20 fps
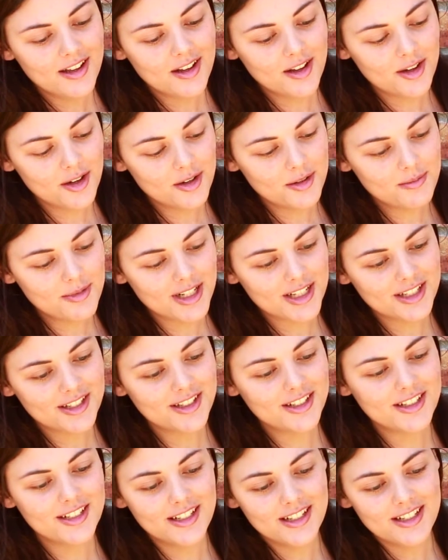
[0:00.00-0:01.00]
Oh my
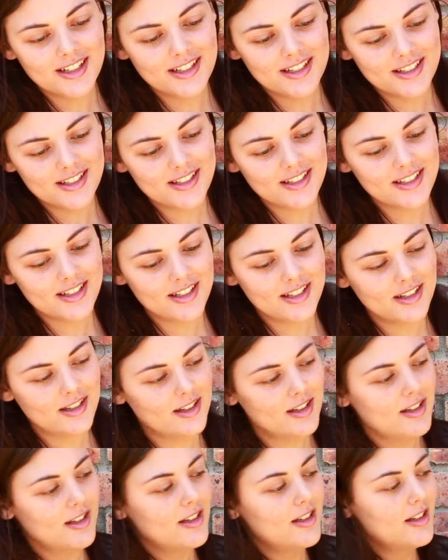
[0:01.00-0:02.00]
goodness.
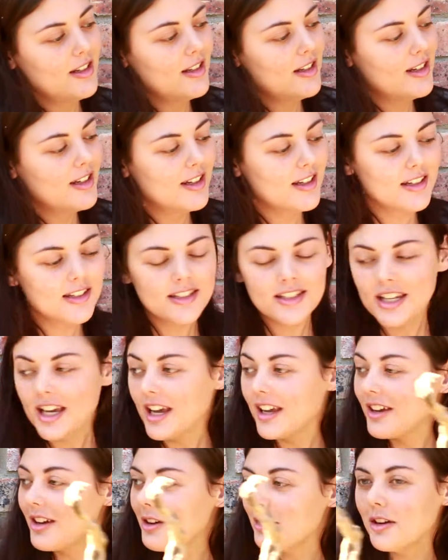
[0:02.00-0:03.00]

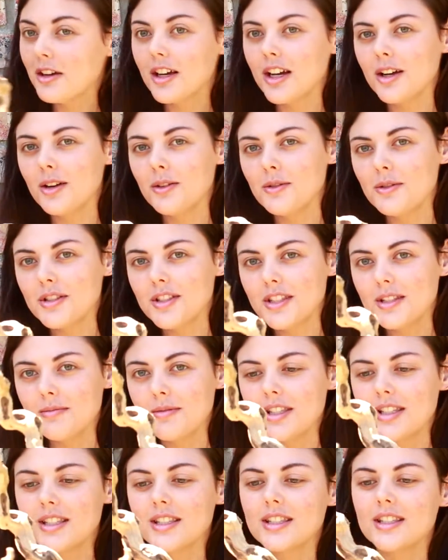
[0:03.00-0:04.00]
Tango, look how
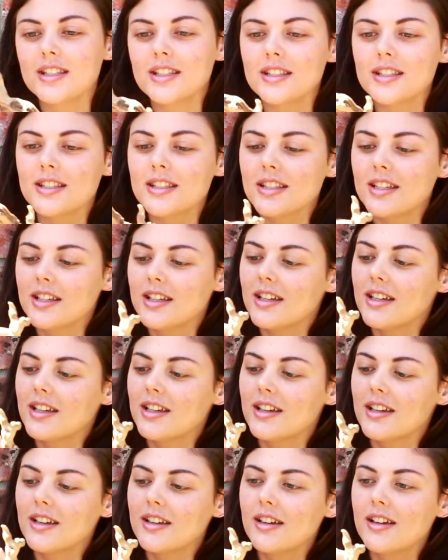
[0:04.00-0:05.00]
awesome this is.
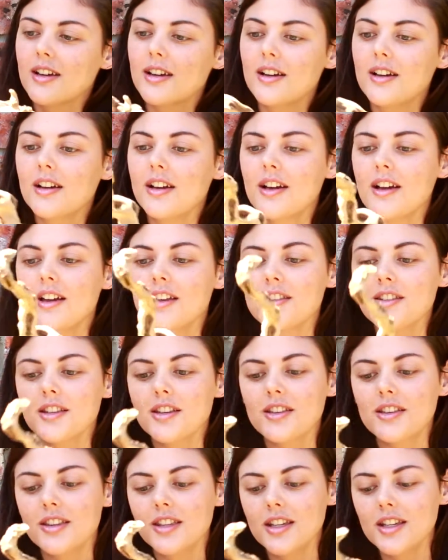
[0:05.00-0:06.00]

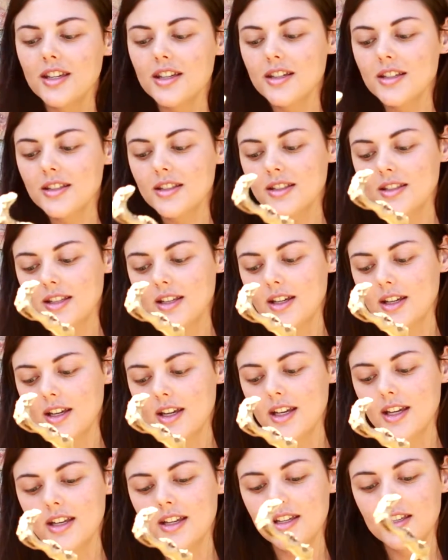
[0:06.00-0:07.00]
So this
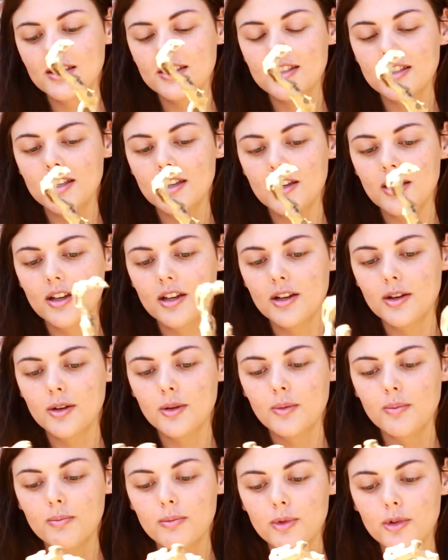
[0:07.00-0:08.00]
is
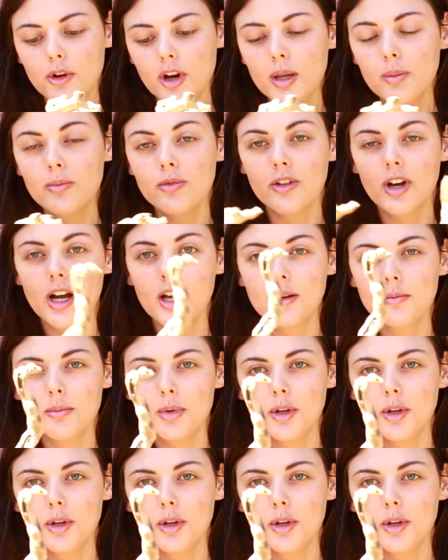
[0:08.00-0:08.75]
a grapevine